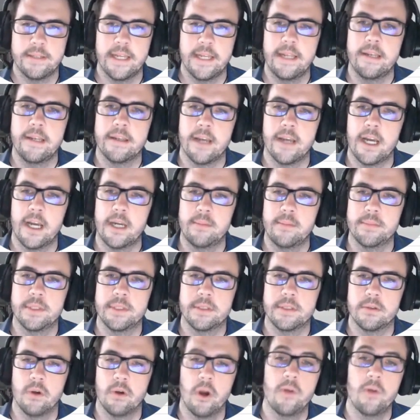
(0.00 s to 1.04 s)

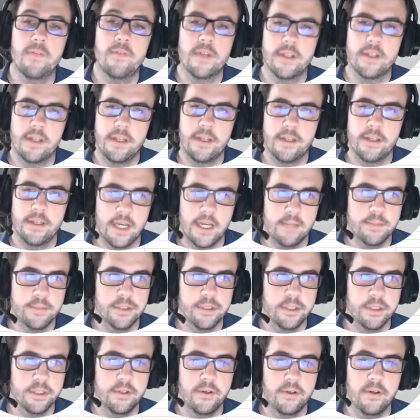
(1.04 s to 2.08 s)
times, over 10 times
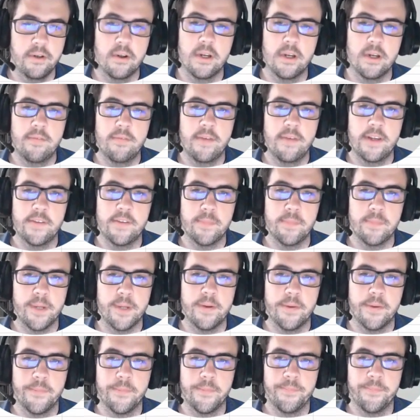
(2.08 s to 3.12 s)
return on investment.